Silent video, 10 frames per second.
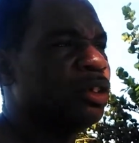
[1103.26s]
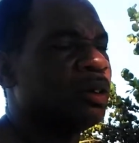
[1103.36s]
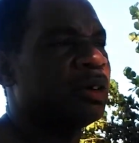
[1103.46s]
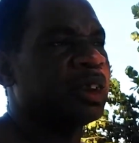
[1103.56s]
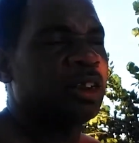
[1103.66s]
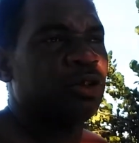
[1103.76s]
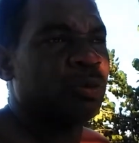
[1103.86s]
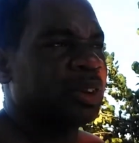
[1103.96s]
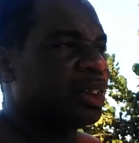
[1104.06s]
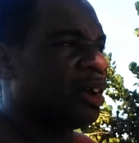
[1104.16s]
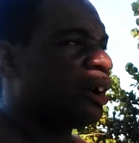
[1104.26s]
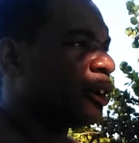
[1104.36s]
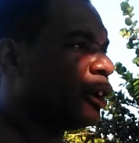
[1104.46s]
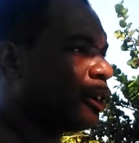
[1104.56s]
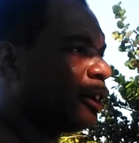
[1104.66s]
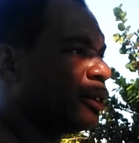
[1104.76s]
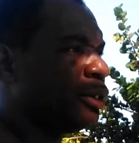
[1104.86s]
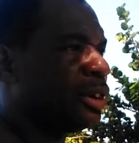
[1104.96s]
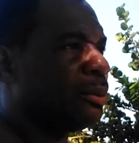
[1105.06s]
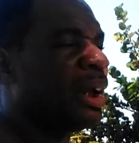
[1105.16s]
Okay, you may say, all right, good, you
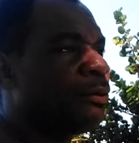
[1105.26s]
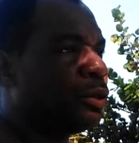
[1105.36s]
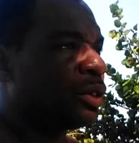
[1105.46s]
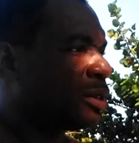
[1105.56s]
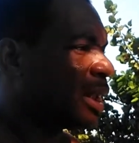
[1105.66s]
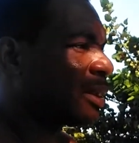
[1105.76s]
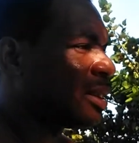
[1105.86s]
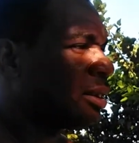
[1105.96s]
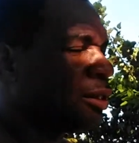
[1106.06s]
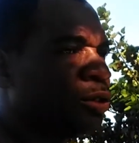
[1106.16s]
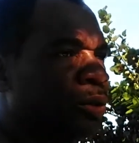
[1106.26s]
know, but if you tested it,